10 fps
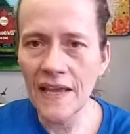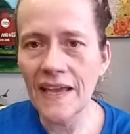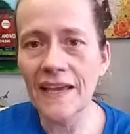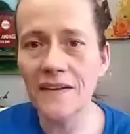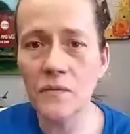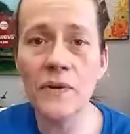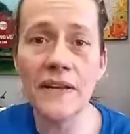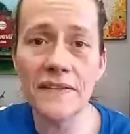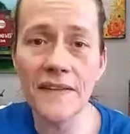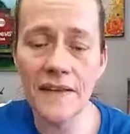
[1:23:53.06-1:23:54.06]
And when
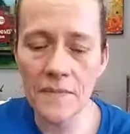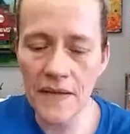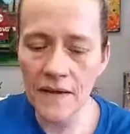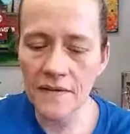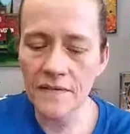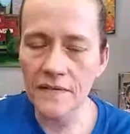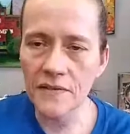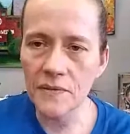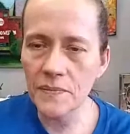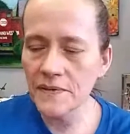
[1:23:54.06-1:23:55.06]
I say I'm out of the
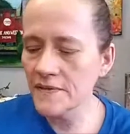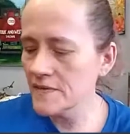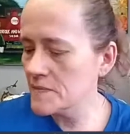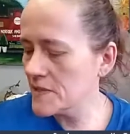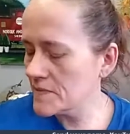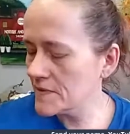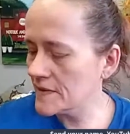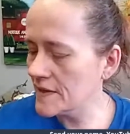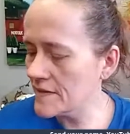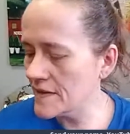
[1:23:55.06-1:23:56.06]
loop, sometimes
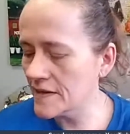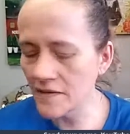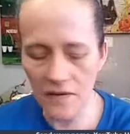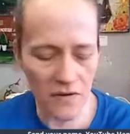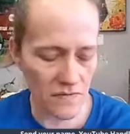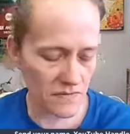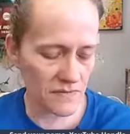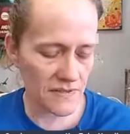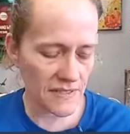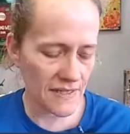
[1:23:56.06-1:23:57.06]
then I think, oh,
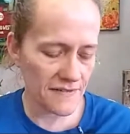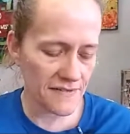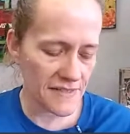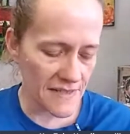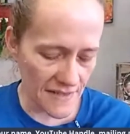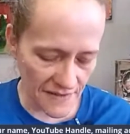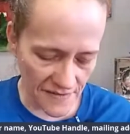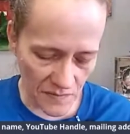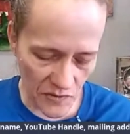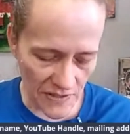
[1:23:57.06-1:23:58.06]
did I see that
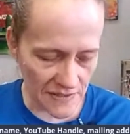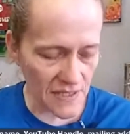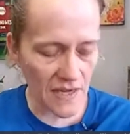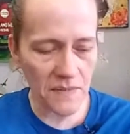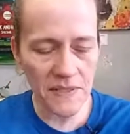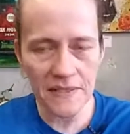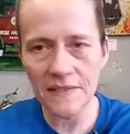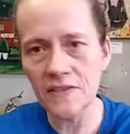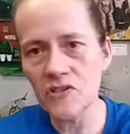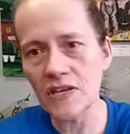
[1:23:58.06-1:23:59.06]
somewhere and comment
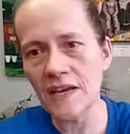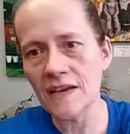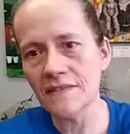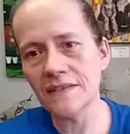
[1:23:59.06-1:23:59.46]
in a chat?